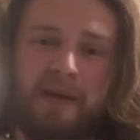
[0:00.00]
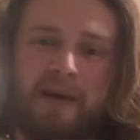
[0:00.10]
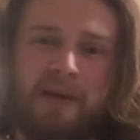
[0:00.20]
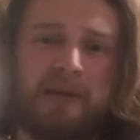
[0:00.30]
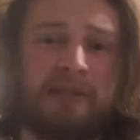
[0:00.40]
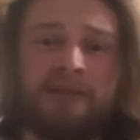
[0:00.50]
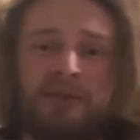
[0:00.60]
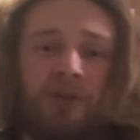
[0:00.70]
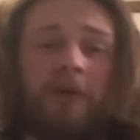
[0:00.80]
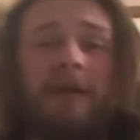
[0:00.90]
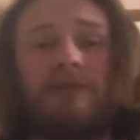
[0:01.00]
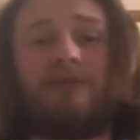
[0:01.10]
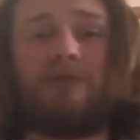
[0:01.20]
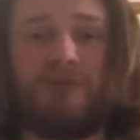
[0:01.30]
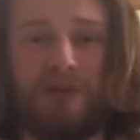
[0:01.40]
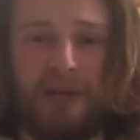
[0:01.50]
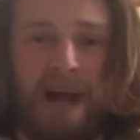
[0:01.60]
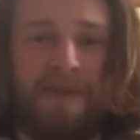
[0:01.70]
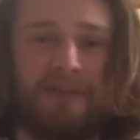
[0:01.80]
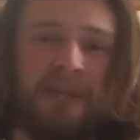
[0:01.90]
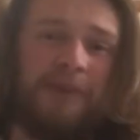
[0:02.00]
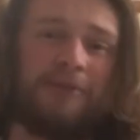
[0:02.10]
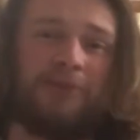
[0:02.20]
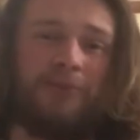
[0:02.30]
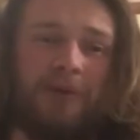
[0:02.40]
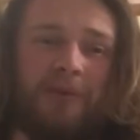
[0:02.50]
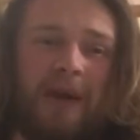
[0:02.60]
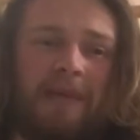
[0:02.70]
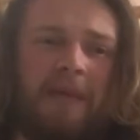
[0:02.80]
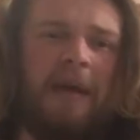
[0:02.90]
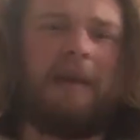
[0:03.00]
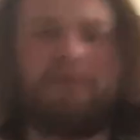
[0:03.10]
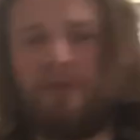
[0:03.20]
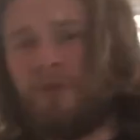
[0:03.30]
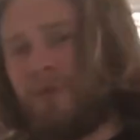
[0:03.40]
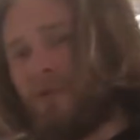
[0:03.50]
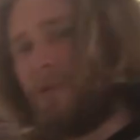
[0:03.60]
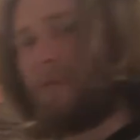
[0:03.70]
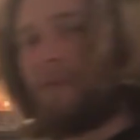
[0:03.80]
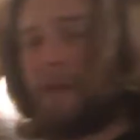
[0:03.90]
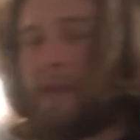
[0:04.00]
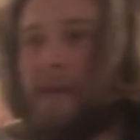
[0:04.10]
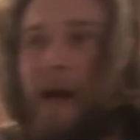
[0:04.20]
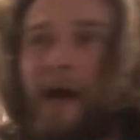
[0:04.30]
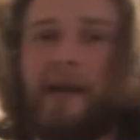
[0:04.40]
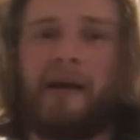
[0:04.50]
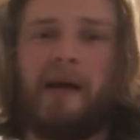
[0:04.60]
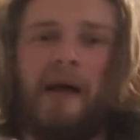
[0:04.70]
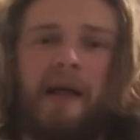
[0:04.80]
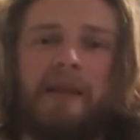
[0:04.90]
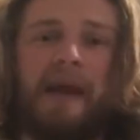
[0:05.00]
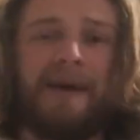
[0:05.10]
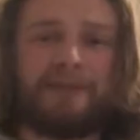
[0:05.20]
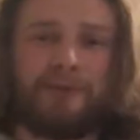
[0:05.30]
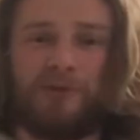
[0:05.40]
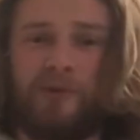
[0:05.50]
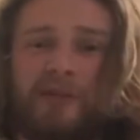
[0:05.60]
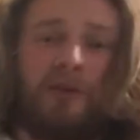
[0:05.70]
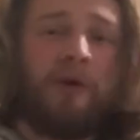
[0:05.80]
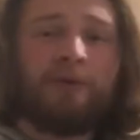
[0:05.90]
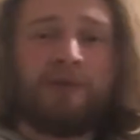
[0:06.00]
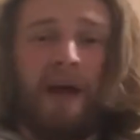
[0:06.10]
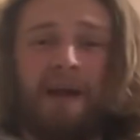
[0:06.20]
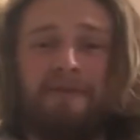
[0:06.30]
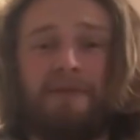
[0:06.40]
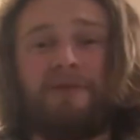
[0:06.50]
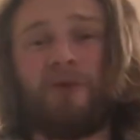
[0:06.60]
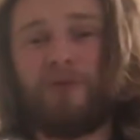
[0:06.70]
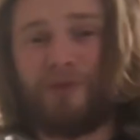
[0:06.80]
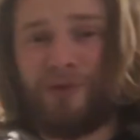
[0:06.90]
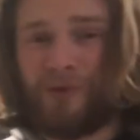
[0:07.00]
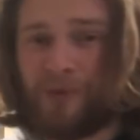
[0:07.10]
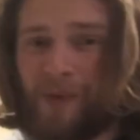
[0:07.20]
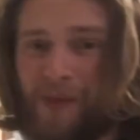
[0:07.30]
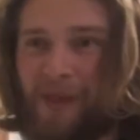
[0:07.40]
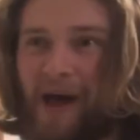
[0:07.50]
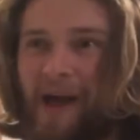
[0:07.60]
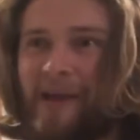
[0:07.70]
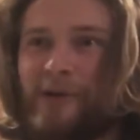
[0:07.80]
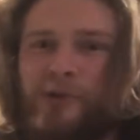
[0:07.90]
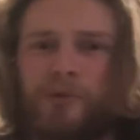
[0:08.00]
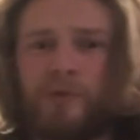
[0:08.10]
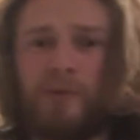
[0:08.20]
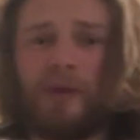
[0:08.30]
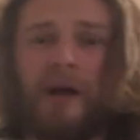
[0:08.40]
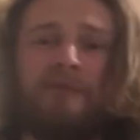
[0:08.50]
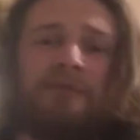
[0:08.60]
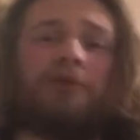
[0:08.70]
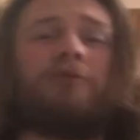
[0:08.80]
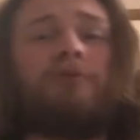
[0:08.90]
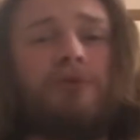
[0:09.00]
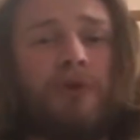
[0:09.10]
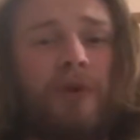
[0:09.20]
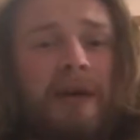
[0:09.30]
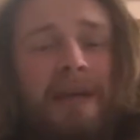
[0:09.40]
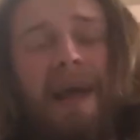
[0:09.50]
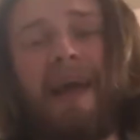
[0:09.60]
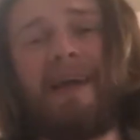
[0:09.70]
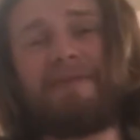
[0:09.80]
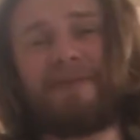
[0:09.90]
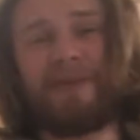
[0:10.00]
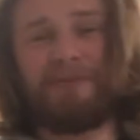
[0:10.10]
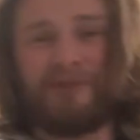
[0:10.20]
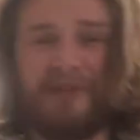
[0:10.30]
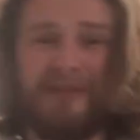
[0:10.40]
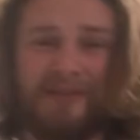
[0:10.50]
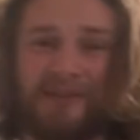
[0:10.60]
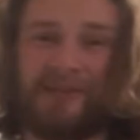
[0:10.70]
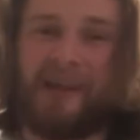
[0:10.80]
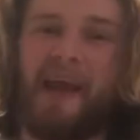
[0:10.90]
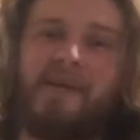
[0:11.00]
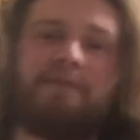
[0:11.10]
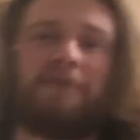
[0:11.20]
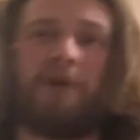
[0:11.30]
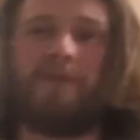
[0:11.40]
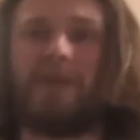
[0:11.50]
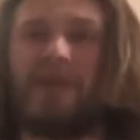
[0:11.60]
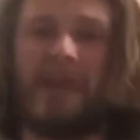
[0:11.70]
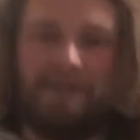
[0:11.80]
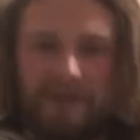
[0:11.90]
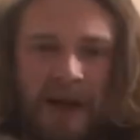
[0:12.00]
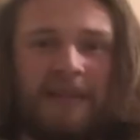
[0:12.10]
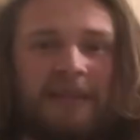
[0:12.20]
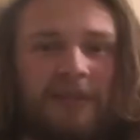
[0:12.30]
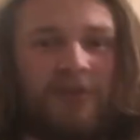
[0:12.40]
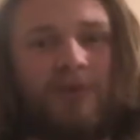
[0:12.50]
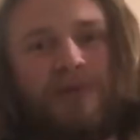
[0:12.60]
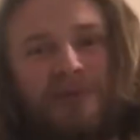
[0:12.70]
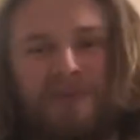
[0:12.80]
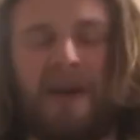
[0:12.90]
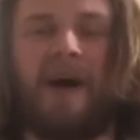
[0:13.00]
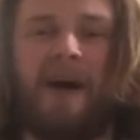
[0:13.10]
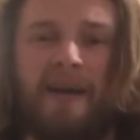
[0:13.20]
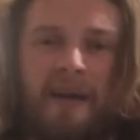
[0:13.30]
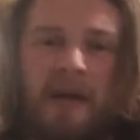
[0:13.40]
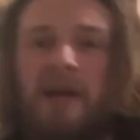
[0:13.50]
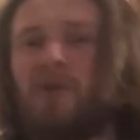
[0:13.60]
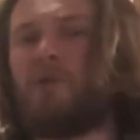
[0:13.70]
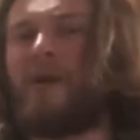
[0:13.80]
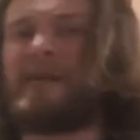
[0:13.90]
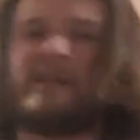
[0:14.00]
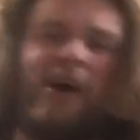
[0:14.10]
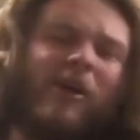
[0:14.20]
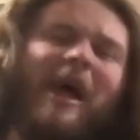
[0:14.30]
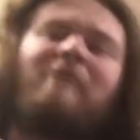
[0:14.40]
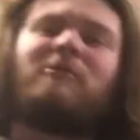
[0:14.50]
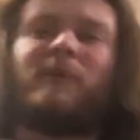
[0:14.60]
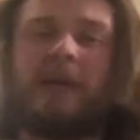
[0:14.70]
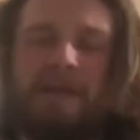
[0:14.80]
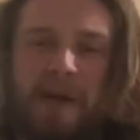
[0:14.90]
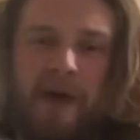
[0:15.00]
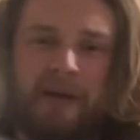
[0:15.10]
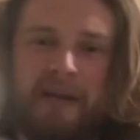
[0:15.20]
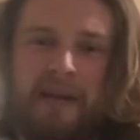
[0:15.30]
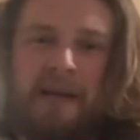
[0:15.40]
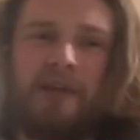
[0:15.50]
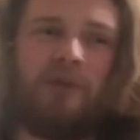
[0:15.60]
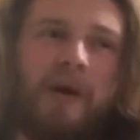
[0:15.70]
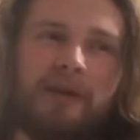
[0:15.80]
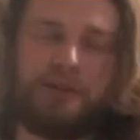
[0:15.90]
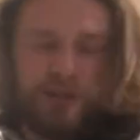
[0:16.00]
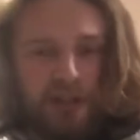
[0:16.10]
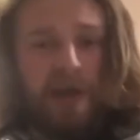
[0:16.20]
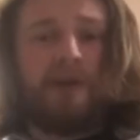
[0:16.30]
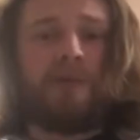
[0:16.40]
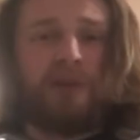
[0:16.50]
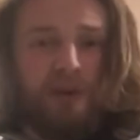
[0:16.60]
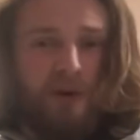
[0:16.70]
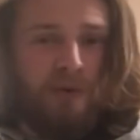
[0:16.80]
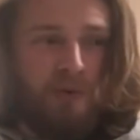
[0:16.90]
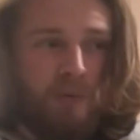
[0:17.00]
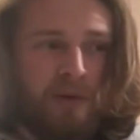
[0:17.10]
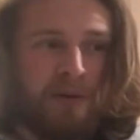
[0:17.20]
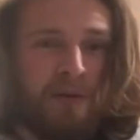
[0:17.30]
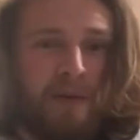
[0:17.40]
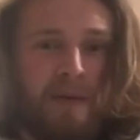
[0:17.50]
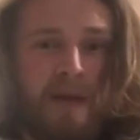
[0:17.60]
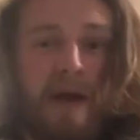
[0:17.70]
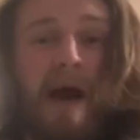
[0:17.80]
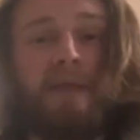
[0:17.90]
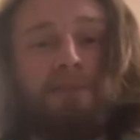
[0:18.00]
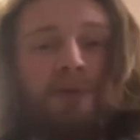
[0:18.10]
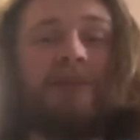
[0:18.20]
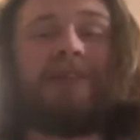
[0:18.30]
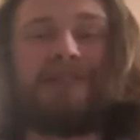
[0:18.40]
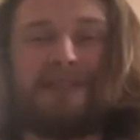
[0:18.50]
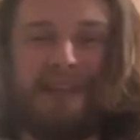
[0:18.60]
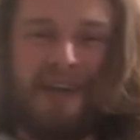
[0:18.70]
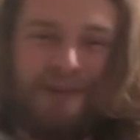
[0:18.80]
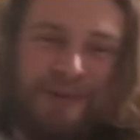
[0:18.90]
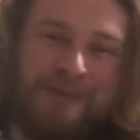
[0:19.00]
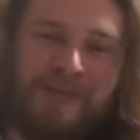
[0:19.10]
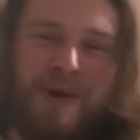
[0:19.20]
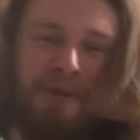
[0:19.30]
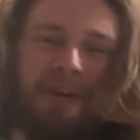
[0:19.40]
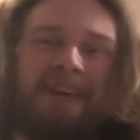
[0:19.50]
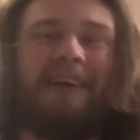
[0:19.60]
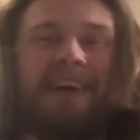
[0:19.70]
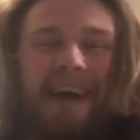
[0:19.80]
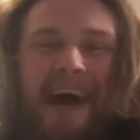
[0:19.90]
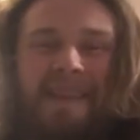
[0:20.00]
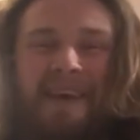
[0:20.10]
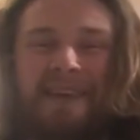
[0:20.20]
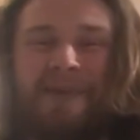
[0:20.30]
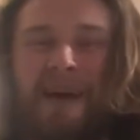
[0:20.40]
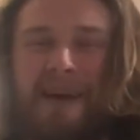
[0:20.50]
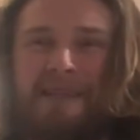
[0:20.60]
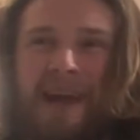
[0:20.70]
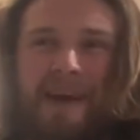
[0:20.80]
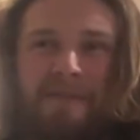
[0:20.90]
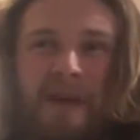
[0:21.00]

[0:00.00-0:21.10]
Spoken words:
Because that's the greatest news you could ever tell someone, right? If you knew that the answer to eternal life, if you knew that true love and true joy came from Jesus, came from the never-ending source of God, you would want to tell everybody about it. You'd want to share it with the whole world. And the beauty is that you do know it. and that you guys have